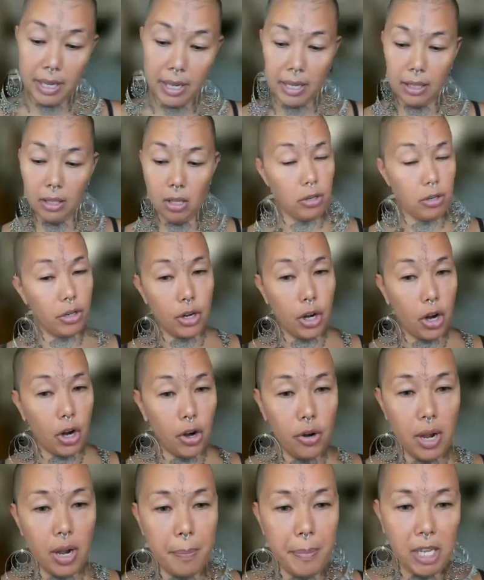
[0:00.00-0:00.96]
not that long
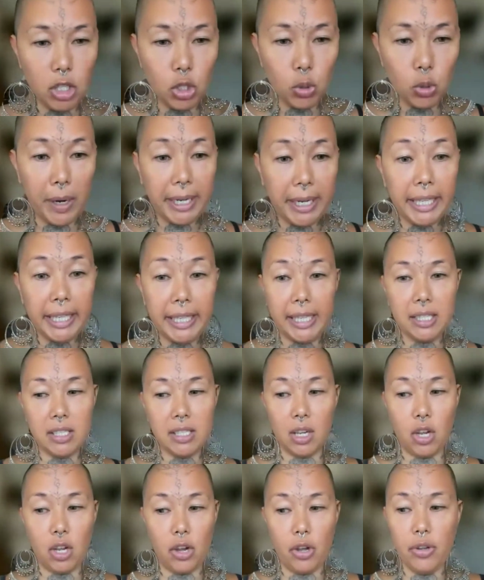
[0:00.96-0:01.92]
ago, about 20
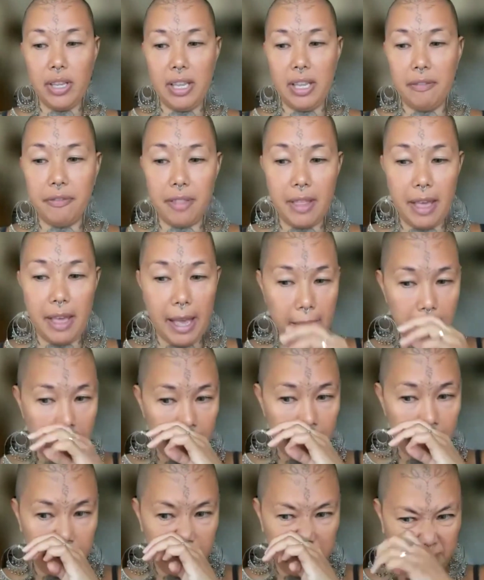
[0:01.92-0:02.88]
years ago, if
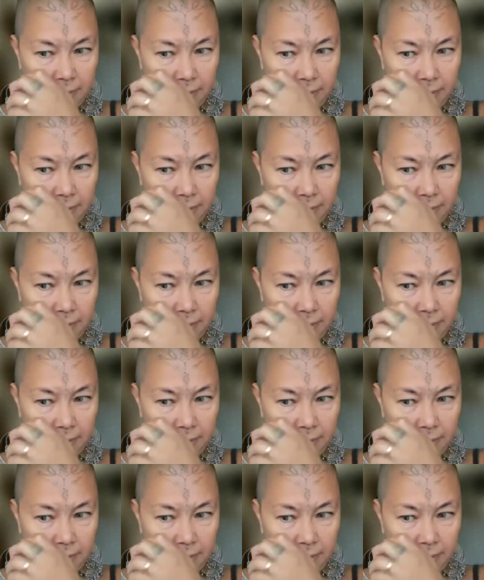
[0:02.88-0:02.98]
that,